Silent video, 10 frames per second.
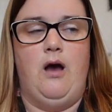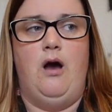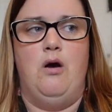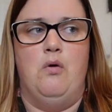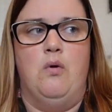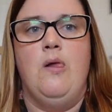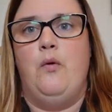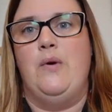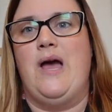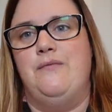oh,
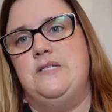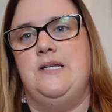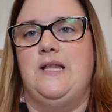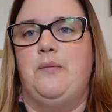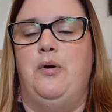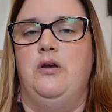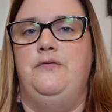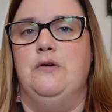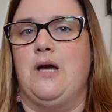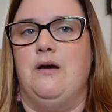we haven't seen that point
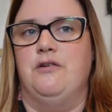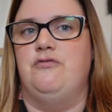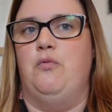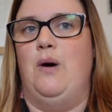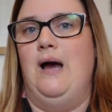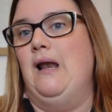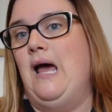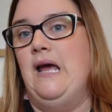of view character for a while,